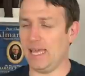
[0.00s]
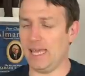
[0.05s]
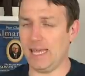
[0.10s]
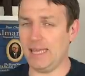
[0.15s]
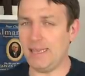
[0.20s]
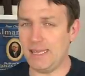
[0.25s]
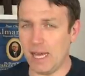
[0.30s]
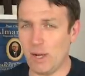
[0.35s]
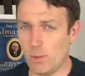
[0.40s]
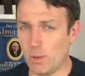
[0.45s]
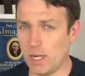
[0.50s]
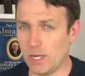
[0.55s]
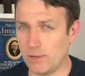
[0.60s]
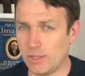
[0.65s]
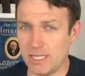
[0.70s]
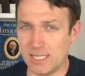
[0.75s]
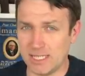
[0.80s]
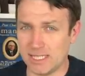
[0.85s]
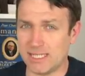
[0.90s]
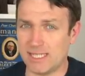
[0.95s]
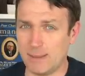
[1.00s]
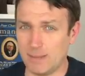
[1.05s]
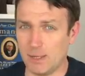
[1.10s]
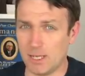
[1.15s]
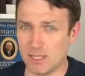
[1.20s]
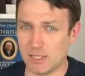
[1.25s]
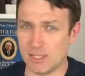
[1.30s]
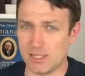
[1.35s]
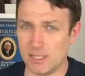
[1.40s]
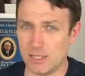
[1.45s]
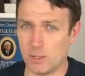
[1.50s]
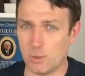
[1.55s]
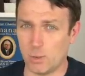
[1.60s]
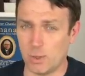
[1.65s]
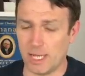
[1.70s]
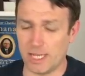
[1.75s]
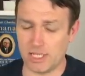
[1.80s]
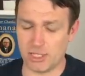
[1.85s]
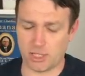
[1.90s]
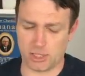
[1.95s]
And now we are in a similar
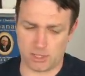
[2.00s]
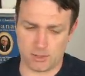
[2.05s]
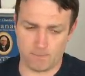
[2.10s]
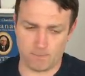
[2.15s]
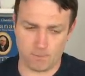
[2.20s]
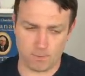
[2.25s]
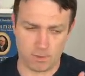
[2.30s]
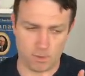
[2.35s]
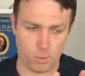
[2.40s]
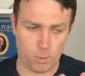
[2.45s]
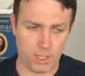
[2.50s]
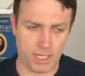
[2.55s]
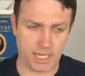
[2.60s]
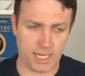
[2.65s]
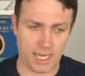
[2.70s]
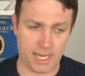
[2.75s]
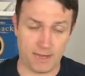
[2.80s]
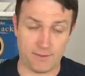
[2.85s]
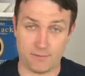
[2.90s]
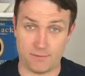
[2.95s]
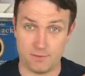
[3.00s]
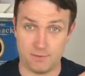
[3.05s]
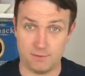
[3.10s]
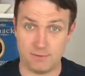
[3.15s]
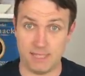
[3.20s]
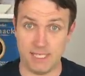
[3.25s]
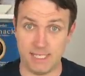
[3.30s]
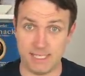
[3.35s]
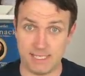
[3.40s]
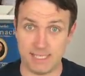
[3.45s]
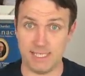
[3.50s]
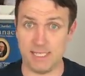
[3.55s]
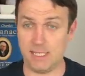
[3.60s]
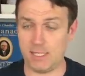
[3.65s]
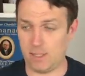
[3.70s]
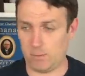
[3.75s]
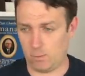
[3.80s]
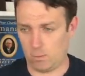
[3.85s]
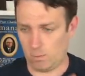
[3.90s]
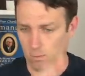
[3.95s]
situation. We have Disney,
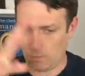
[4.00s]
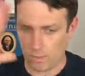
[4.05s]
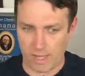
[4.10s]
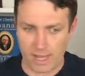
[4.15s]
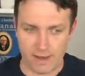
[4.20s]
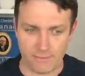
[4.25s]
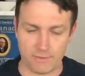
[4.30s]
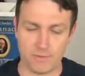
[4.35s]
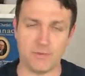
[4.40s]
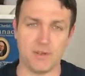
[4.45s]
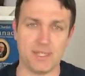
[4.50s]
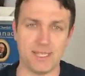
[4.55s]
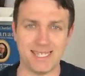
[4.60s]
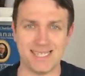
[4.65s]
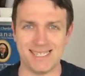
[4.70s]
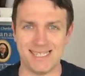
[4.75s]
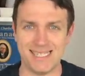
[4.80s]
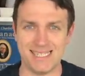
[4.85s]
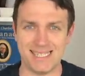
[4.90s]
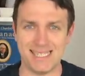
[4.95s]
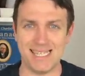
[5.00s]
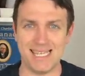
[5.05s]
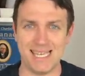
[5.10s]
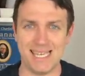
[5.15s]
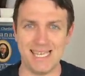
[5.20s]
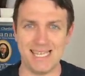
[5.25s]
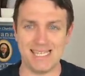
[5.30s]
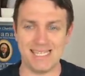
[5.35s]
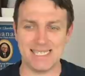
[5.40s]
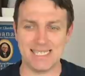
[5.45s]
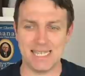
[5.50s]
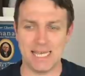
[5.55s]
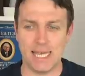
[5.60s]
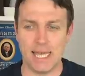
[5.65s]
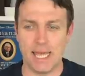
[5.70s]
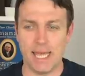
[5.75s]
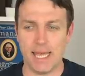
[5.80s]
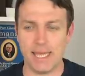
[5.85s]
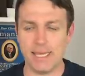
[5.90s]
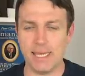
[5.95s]
everything that Disney is,
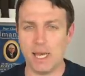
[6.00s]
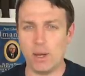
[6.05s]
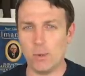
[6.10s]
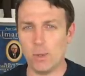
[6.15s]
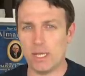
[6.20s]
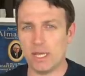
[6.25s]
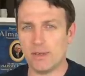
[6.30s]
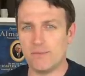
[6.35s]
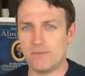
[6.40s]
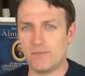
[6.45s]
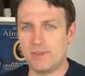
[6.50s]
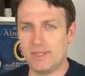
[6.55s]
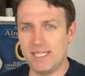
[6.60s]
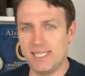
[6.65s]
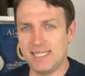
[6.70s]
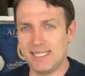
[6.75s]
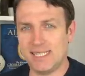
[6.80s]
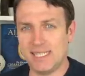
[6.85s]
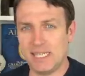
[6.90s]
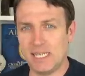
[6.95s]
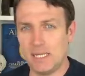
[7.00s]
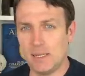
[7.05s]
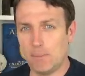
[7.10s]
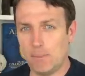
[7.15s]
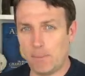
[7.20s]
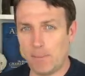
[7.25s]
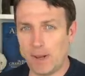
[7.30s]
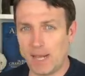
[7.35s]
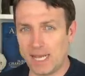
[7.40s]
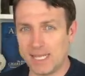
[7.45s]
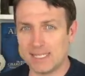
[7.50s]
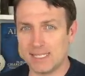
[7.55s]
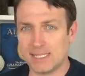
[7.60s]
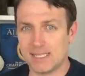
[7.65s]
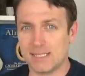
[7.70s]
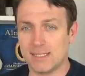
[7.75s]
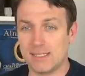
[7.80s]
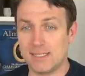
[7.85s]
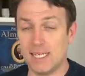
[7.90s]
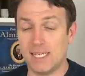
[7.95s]
and now we have Disney
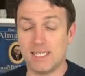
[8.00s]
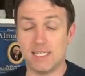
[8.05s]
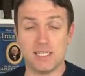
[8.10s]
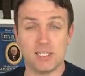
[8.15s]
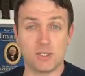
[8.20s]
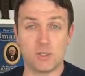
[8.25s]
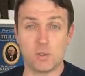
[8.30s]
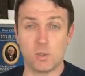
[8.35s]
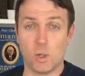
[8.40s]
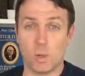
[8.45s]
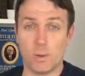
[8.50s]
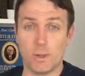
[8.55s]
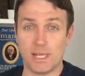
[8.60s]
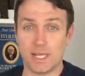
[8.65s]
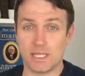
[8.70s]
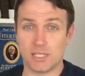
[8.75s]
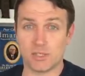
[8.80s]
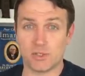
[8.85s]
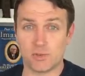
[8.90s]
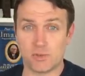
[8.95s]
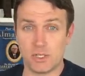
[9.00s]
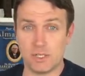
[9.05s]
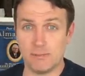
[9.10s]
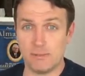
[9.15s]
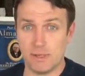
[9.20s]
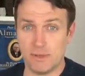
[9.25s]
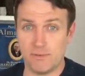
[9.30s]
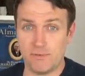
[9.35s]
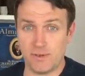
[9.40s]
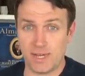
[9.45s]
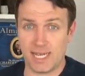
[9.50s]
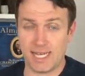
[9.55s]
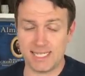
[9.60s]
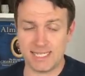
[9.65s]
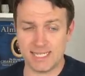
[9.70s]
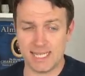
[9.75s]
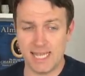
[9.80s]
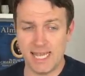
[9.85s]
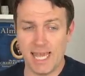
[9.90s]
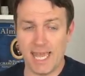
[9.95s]
Plus that is growing extremely fast.
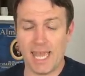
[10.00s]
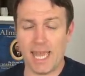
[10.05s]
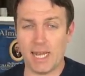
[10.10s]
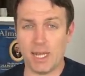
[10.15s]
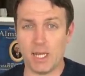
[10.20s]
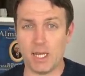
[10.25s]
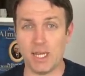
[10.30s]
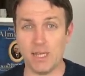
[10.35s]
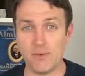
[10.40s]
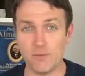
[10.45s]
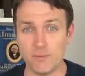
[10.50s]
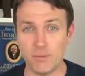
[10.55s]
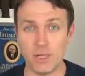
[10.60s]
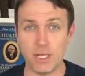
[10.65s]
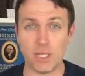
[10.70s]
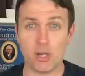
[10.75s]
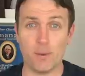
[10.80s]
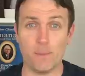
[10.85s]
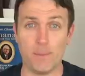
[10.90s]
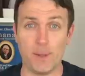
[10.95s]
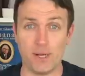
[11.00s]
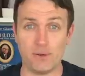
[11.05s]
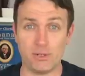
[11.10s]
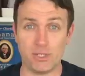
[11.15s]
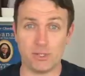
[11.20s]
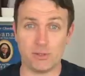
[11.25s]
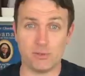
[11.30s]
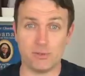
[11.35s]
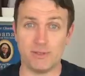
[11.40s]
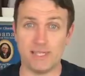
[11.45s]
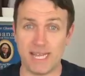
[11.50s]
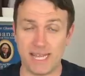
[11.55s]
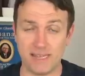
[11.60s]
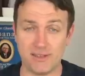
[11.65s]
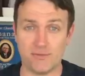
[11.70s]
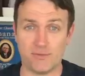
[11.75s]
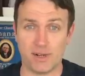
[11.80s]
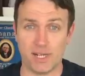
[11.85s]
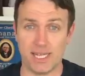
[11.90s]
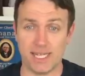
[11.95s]
And if we compare it to
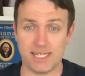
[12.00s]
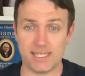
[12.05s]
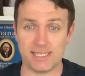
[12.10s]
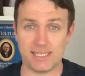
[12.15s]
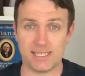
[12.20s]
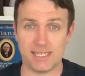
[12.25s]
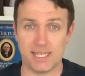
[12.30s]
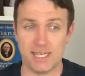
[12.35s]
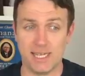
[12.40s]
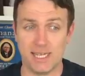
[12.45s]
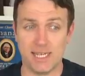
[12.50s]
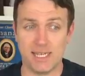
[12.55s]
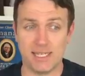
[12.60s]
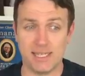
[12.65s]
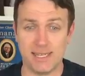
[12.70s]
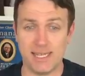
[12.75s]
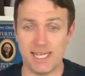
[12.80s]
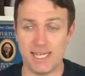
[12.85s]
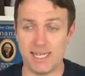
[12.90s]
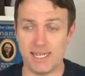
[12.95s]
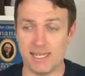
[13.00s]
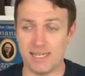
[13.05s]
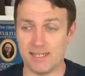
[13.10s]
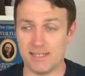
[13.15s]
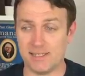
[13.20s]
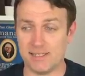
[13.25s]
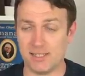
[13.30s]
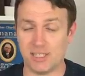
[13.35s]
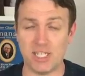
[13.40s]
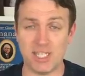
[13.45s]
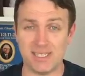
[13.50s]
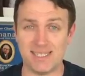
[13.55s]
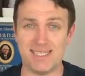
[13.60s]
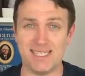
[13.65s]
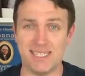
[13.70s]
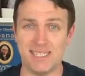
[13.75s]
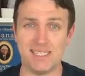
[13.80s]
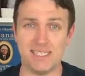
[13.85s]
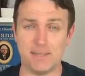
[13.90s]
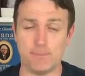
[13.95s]
Netflix, then just
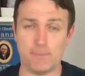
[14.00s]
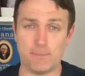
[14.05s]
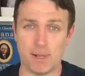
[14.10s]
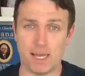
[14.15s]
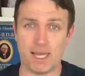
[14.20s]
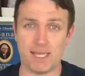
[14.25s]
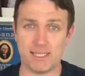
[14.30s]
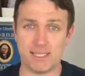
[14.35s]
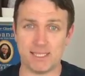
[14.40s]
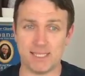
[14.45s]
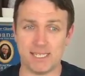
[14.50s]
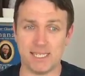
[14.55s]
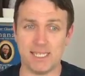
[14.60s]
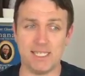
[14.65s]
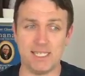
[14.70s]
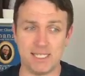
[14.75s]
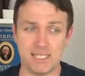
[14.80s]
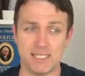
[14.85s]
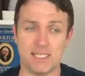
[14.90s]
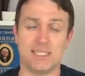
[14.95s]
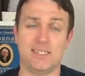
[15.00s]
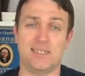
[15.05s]
Disney Plus is